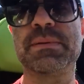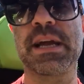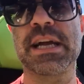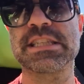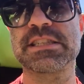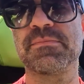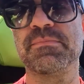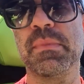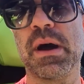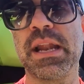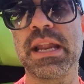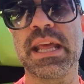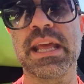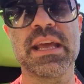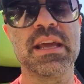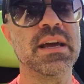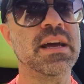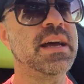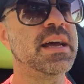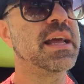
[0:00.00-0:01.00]
because of money.
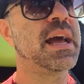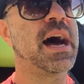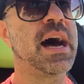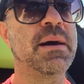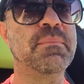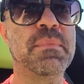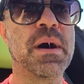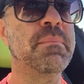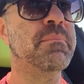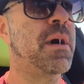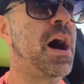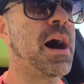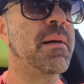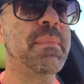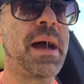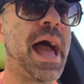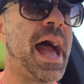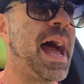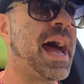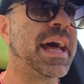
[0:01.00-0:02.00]
My mom
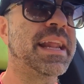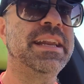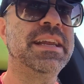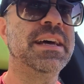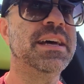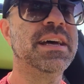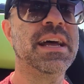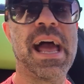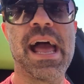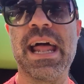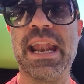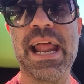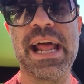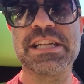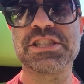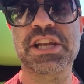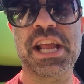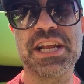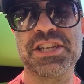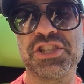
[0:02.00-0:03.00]
had an
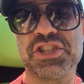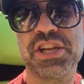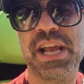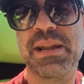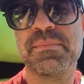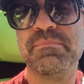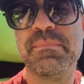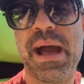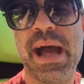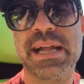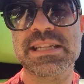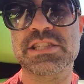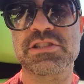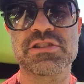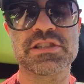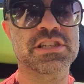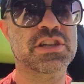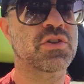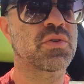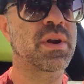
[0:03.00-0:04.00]
education. She had a
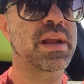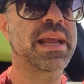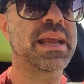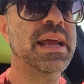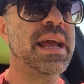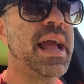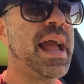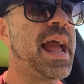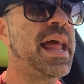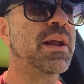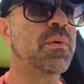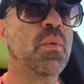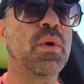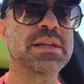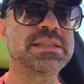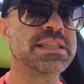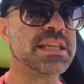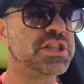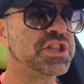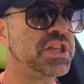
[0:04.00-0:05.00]
master's degree, and it
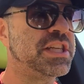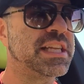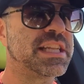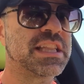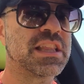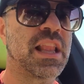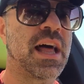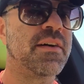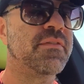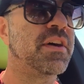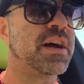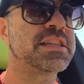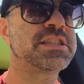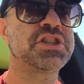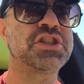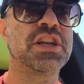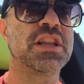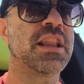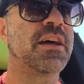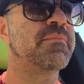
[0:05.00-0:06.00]
wasn't that she didn't love us.
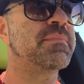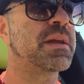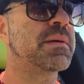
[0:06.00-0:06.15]
She loved